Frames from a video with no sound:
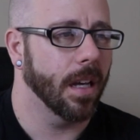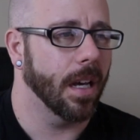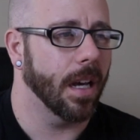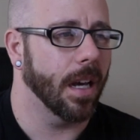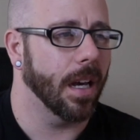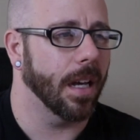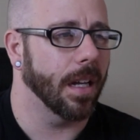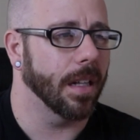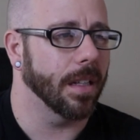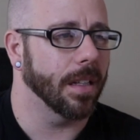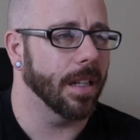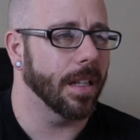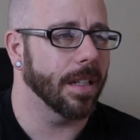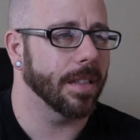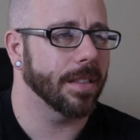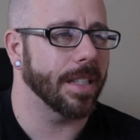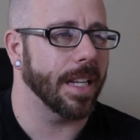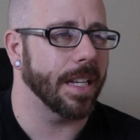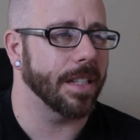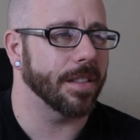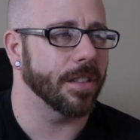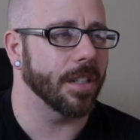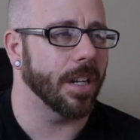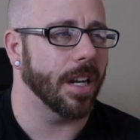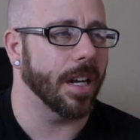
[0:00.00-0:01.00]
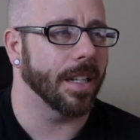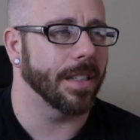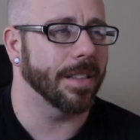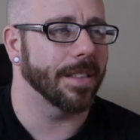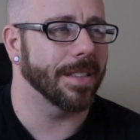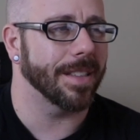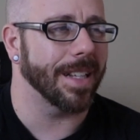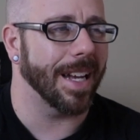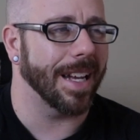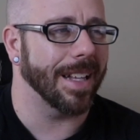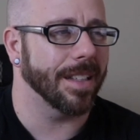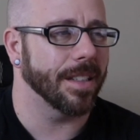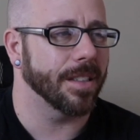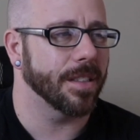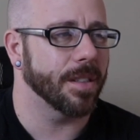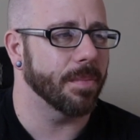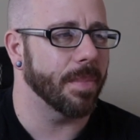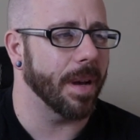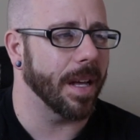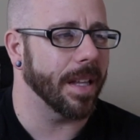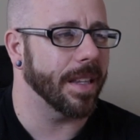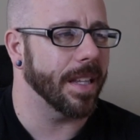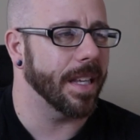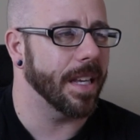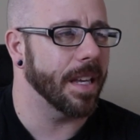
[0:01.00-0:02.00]
Lust has an odd silence
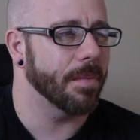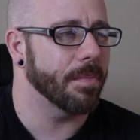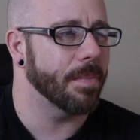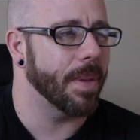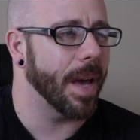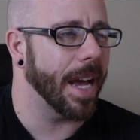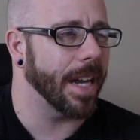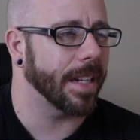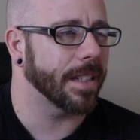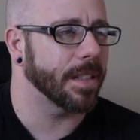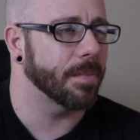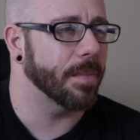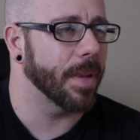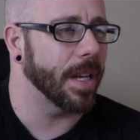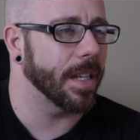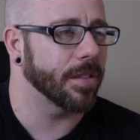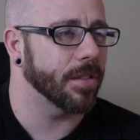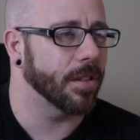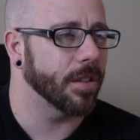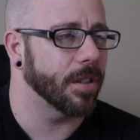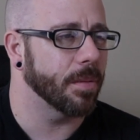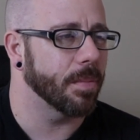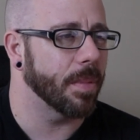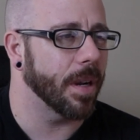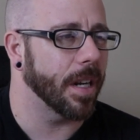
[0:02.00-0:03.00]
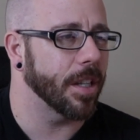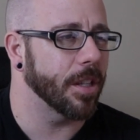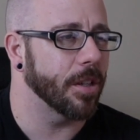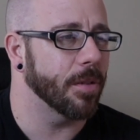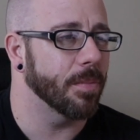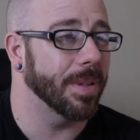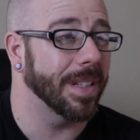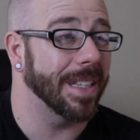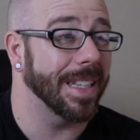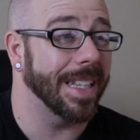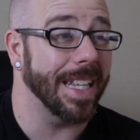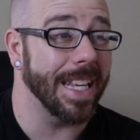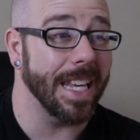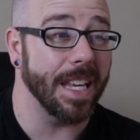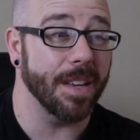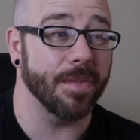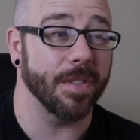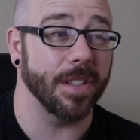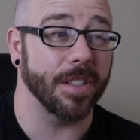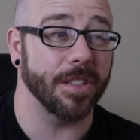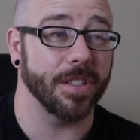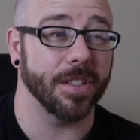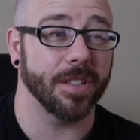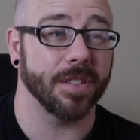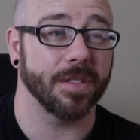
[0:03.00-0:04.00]
about the impact it makes on your body. You believe
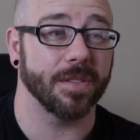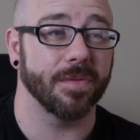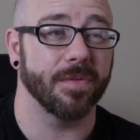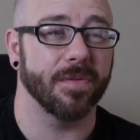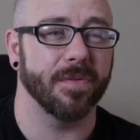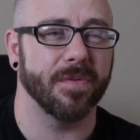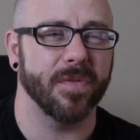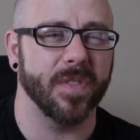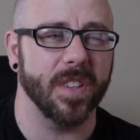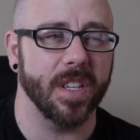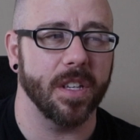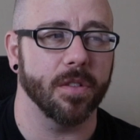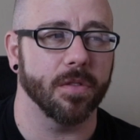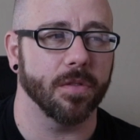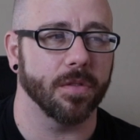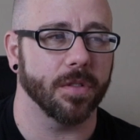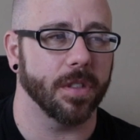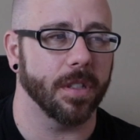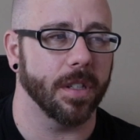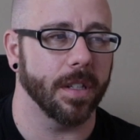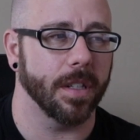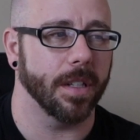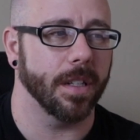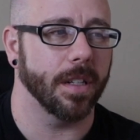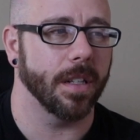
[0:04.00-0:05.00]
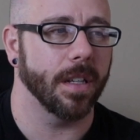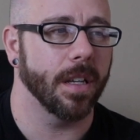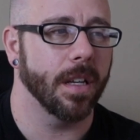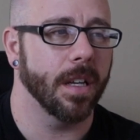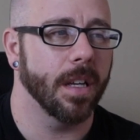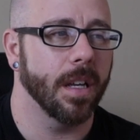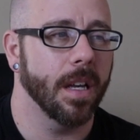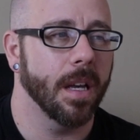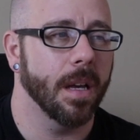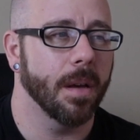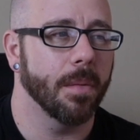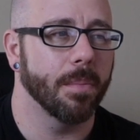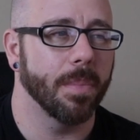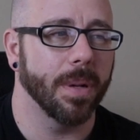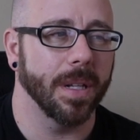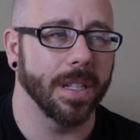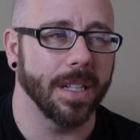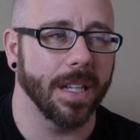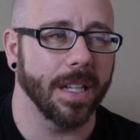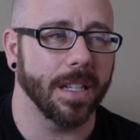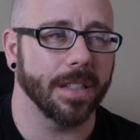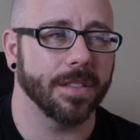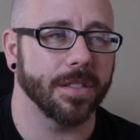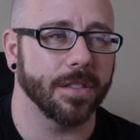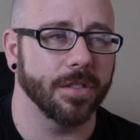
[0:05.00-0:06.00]
it just feels good, but
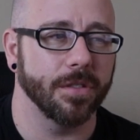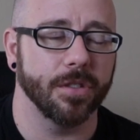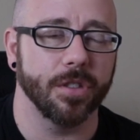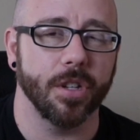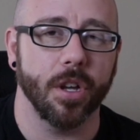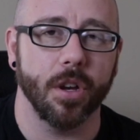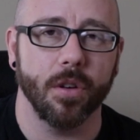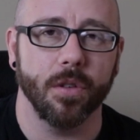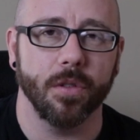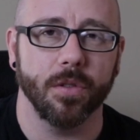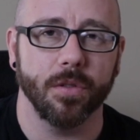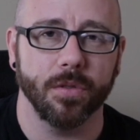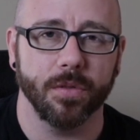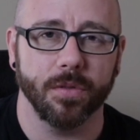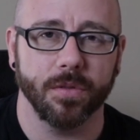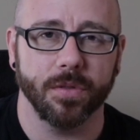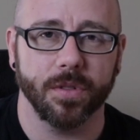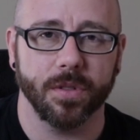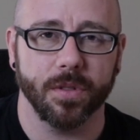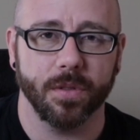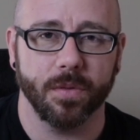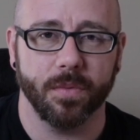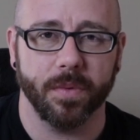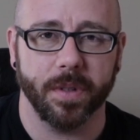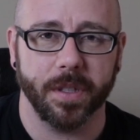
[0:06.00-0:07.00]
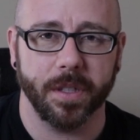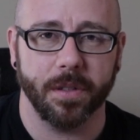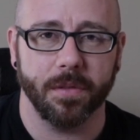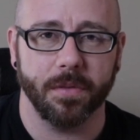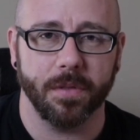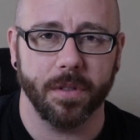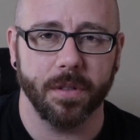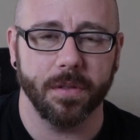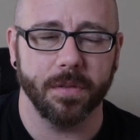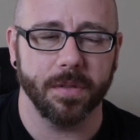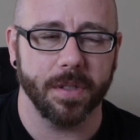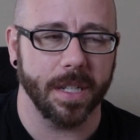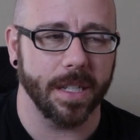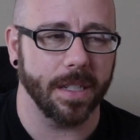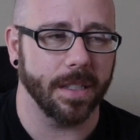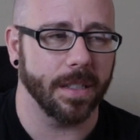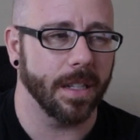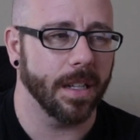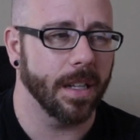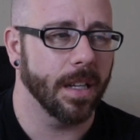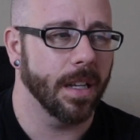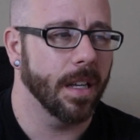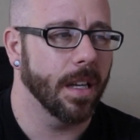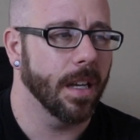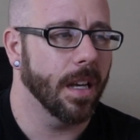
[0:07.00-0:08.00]
lust knows when you use it.
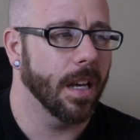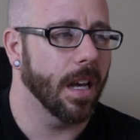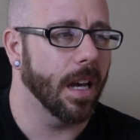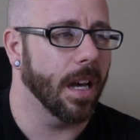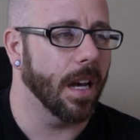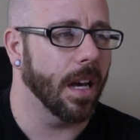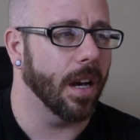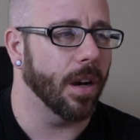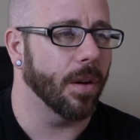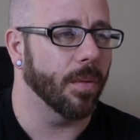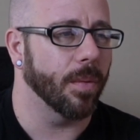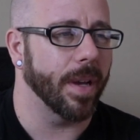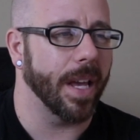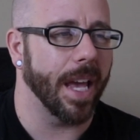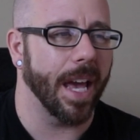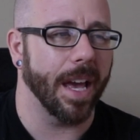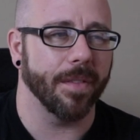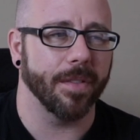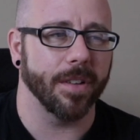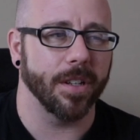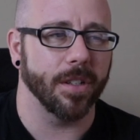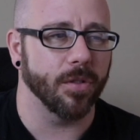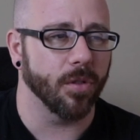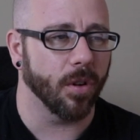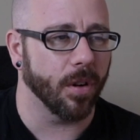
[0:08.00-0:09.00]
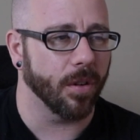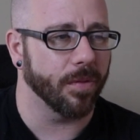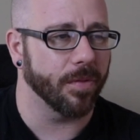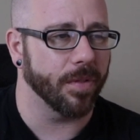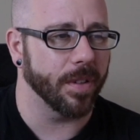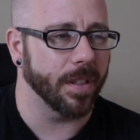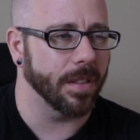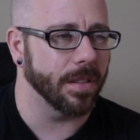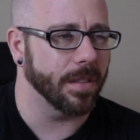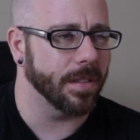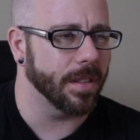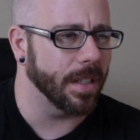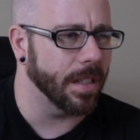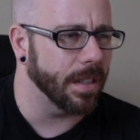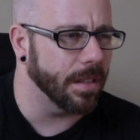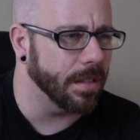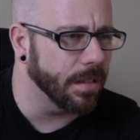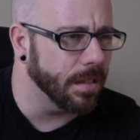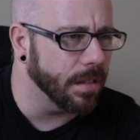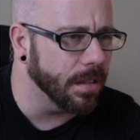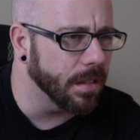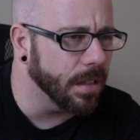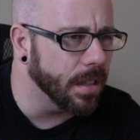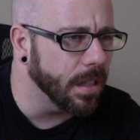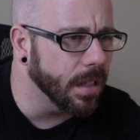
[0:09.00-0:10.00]
We have endorphins
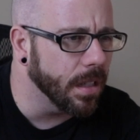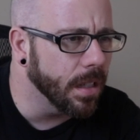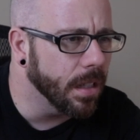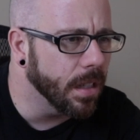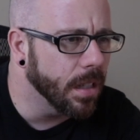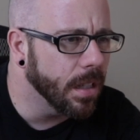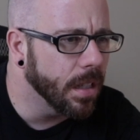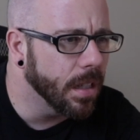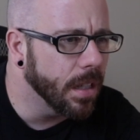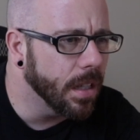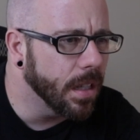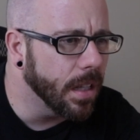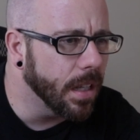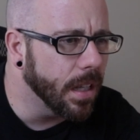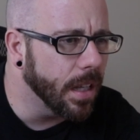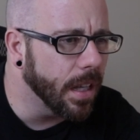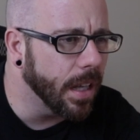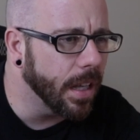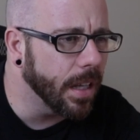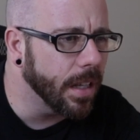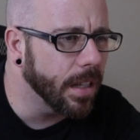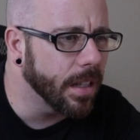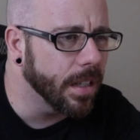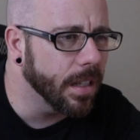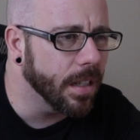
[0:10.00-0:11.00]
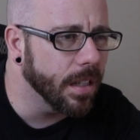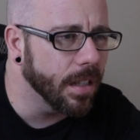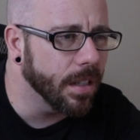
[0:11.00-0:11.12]
and I